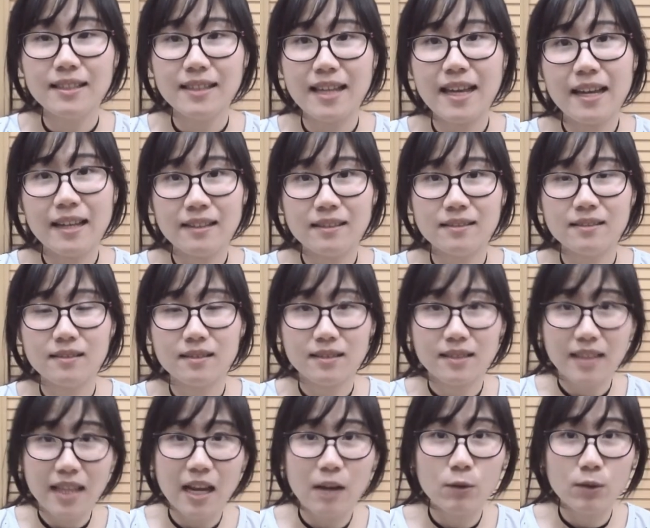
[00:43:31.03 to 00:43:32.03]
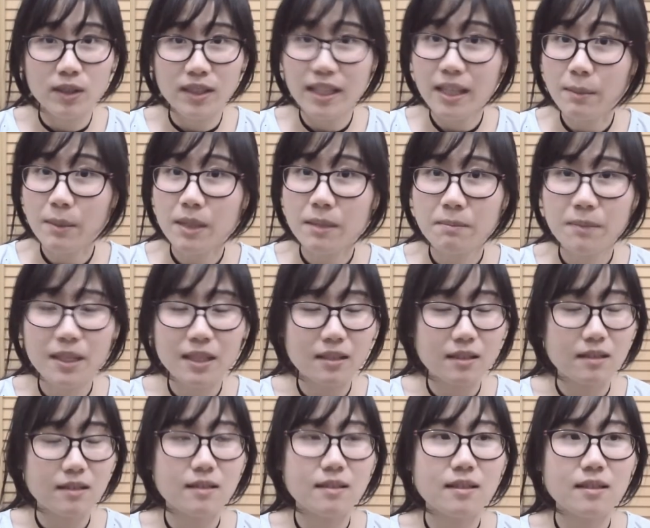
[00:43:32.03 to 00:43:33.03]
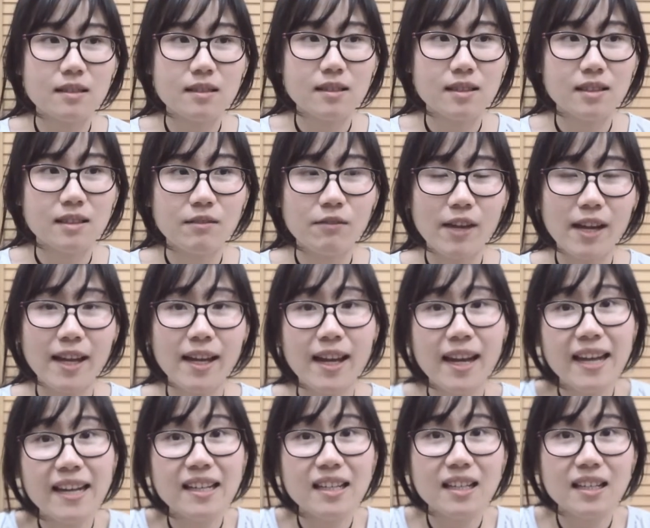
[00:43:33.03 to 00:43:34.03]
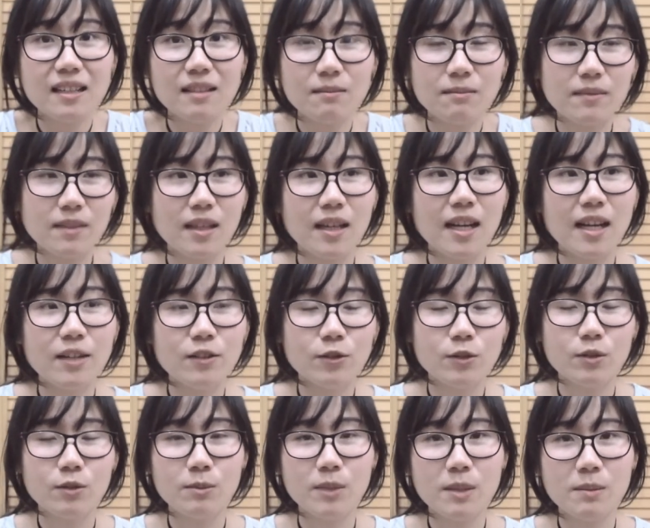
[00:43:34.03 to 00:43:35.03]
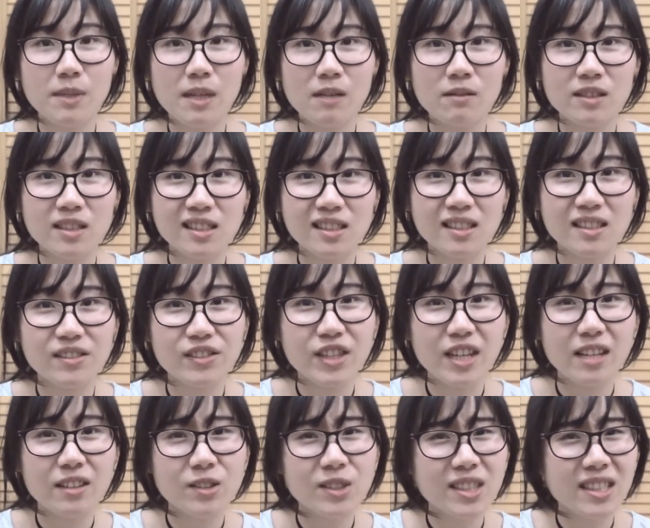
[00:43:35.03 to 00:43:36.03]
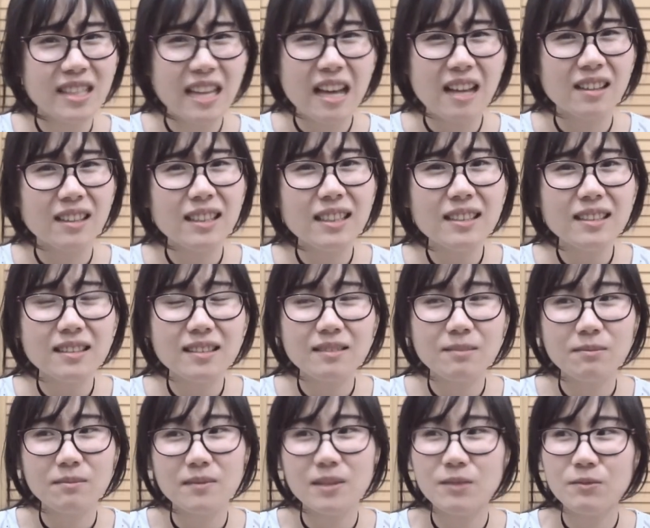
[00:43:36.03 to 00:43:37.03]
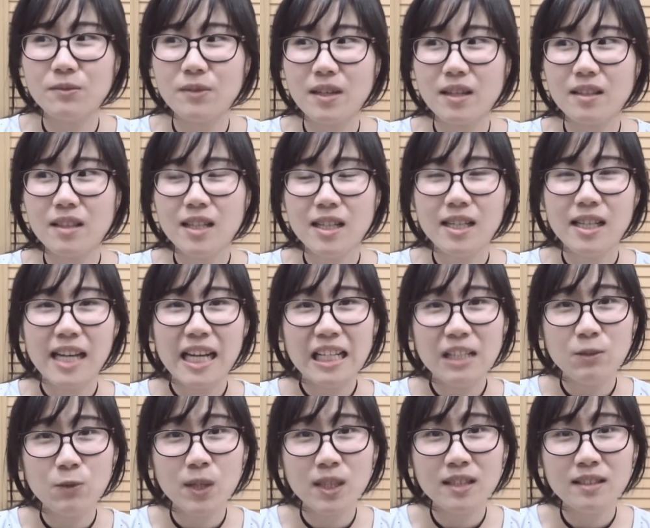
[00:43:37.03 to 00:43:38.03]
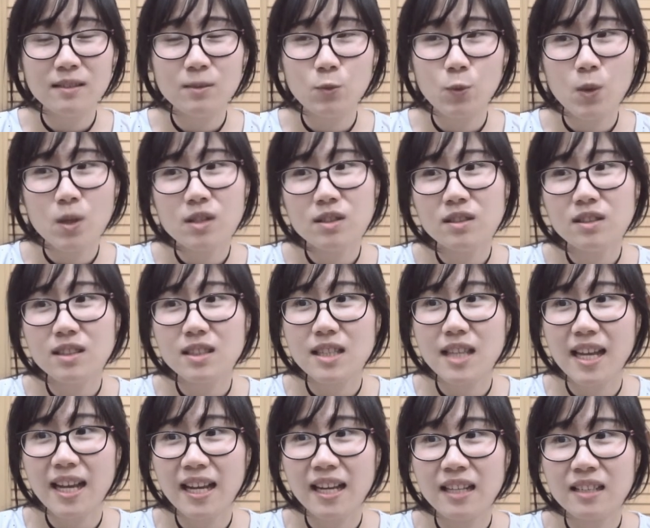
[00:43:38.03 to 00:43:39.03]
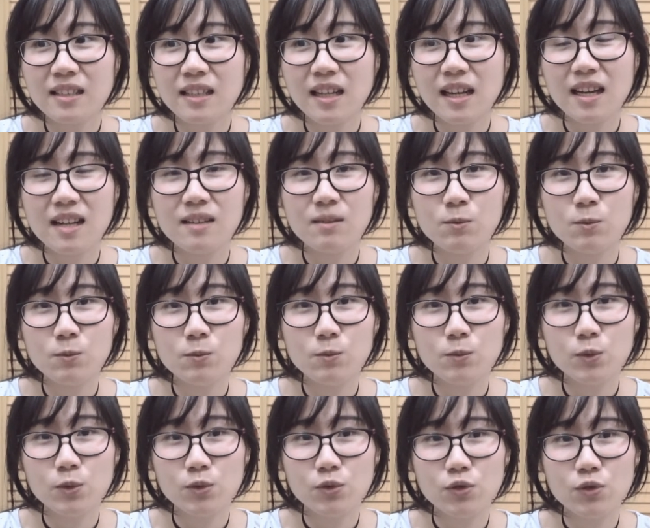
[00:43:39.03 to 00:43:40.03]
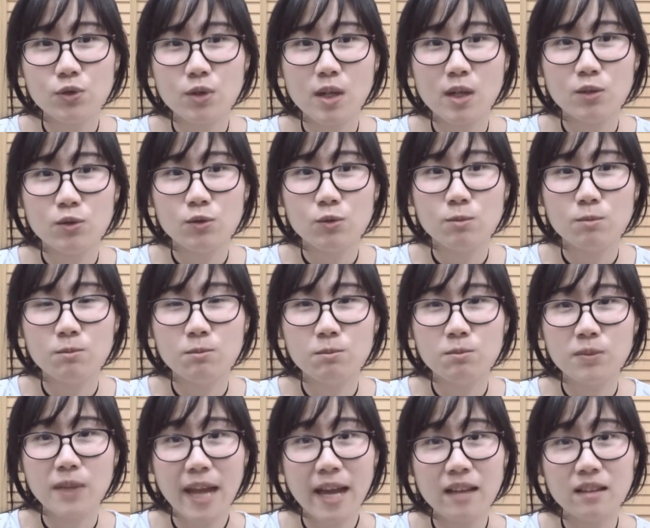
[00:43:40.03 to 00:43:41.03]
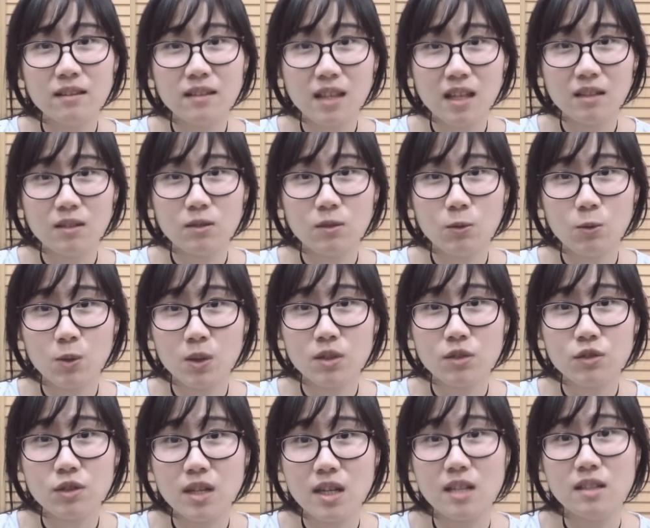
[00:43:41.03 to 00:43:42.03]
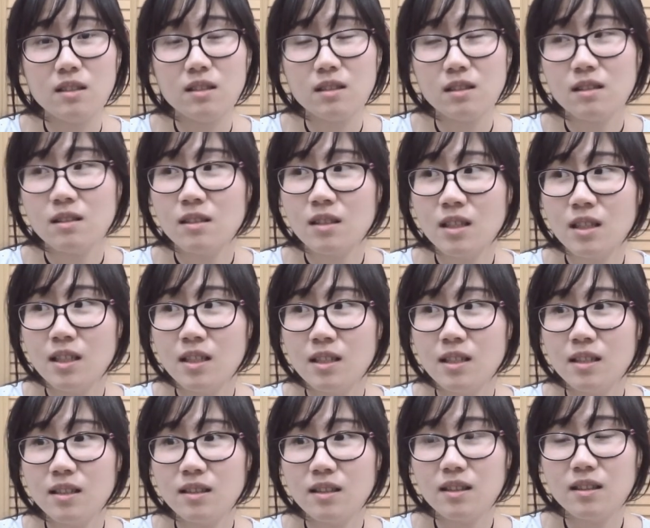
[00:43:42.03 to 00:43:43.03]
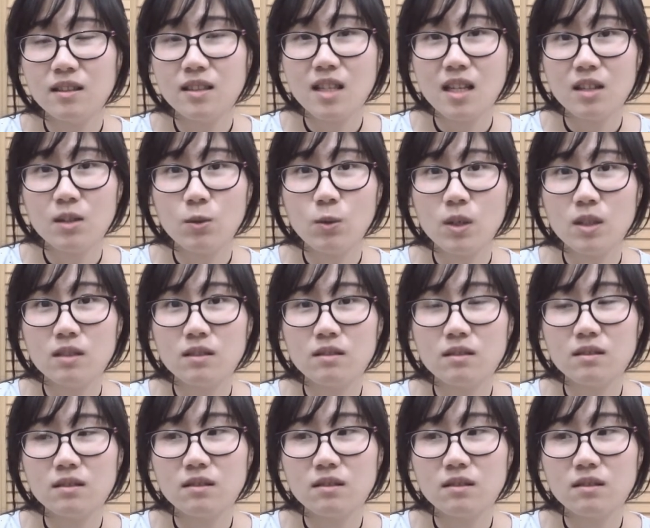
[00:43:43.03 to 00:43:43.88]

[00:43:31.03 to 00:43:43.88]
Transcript: then yeah, I will keep it, but if I hate it, I don't know, maybe I will just try to sell it if anyone wants, and I will try to get that one dress, the other one,